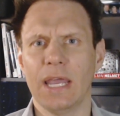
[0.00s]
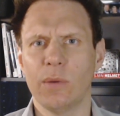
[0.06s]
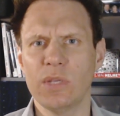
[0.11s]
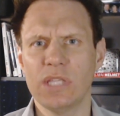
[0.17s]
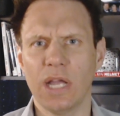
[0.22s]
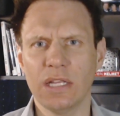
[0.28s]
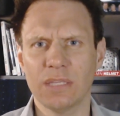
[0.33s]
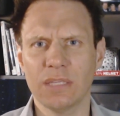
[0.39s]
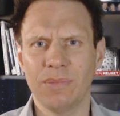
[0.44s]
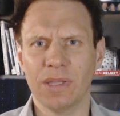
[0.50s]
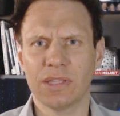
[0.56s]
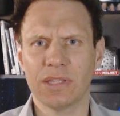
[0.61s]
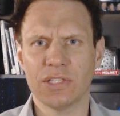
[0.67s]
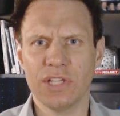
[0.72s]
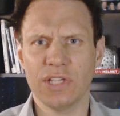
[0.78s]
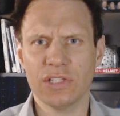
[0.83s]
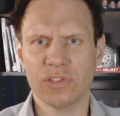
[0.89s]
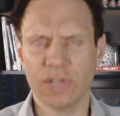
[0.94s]
We talked
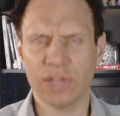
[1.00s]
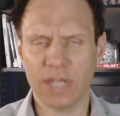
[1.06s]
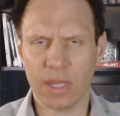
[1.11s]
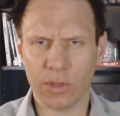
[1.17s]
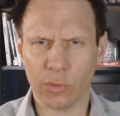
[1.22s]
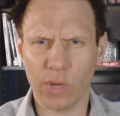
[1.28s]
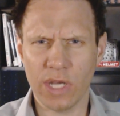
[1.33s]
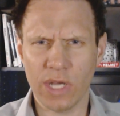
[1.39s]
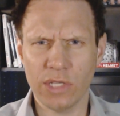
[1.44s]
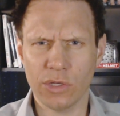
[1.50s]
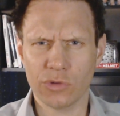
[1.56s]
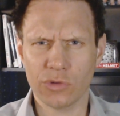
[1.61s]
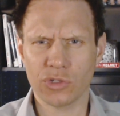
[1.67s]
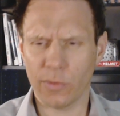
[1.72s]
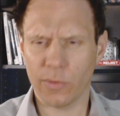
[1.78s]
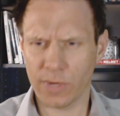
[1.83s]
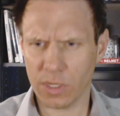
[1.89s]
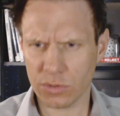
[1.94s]
about this yesterday on the
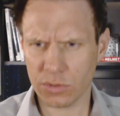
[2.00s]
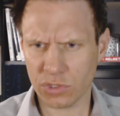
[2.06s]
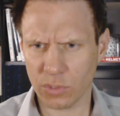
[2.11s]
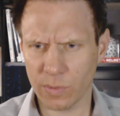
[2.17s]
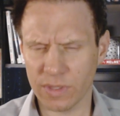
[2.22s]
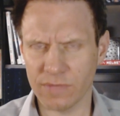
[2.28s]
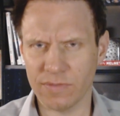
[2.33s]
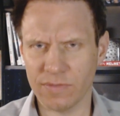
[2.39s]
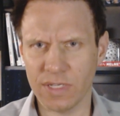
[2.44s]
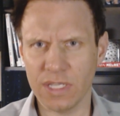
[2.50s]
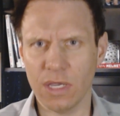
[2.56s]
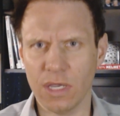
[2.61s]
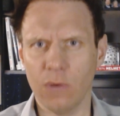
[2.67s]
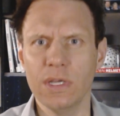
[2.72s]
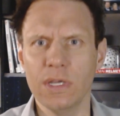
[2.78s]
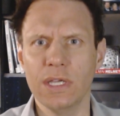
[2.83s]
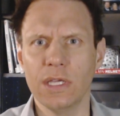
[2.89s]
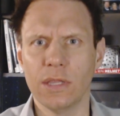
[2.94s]
radio show and also in the
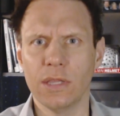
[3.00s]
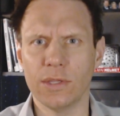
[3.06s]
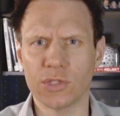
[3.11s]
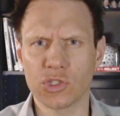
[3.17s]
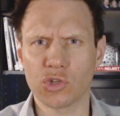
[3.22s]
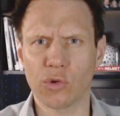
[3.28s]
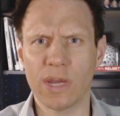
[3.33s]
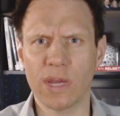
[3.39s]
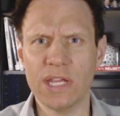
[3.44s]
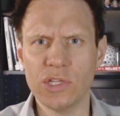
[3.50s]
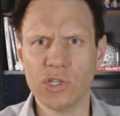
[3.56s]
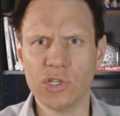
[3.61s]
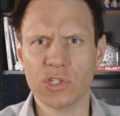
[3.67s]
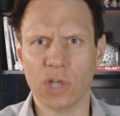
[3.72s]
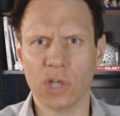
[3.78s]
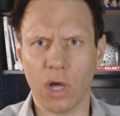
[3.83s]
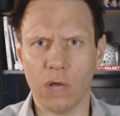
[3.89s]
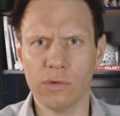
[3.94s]
video. The
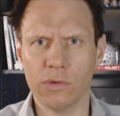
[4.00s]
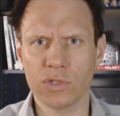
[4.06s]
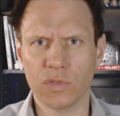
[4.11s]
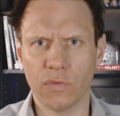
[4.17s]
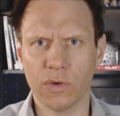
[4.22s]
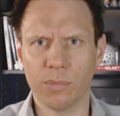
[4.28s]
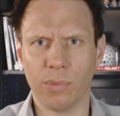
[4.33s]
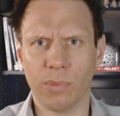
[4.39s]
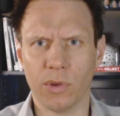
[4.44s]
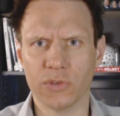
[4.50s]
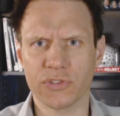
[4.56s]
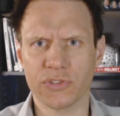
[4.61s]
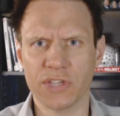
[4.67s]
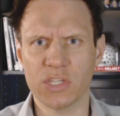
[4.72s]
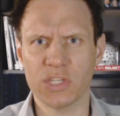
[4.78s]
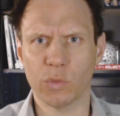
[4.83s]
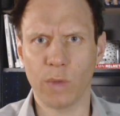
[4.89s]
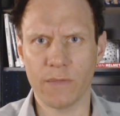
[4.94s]
strangest college football
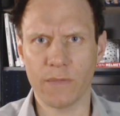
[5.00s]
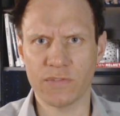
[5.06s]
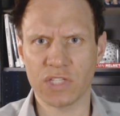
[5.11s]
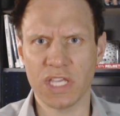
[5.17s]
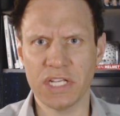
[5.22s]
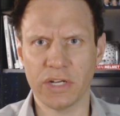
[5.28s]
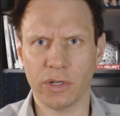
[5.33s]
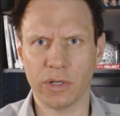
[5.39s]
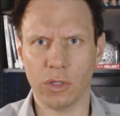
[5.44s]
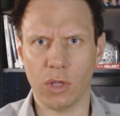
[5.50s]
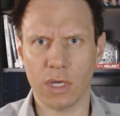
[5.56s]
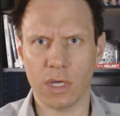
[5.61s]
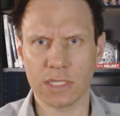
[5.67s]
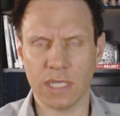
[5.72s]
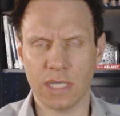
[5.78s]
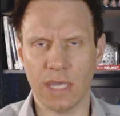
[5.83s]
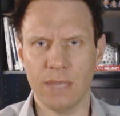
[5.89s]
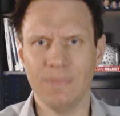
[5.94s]
season we've seen in a
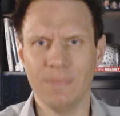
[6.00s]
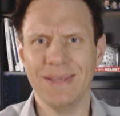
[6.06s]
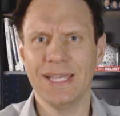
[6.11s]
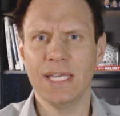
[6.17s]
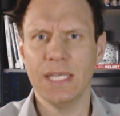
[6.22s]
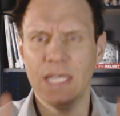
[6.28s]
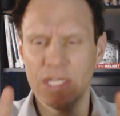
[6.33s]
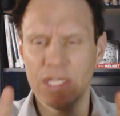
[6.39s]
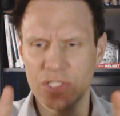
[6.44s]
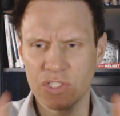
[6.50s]
long time.